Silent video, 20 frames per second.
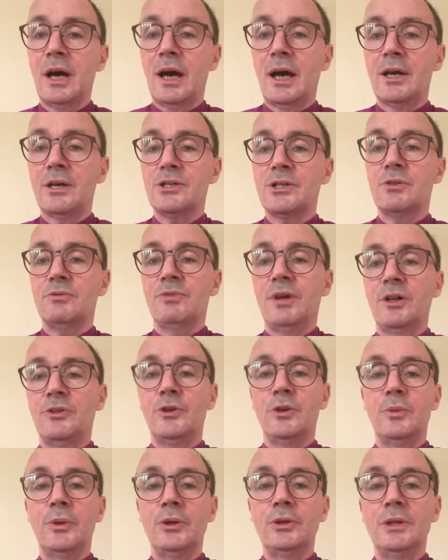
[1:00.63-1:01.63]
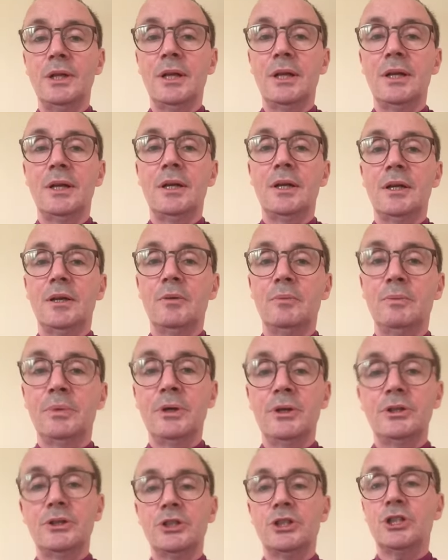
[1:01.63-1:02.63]
as vulnerable,
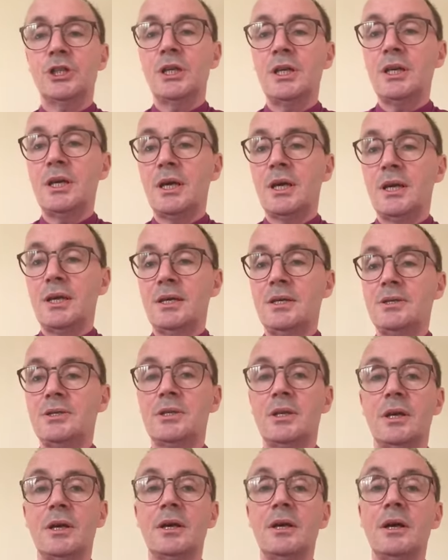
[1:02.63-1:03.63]
but she is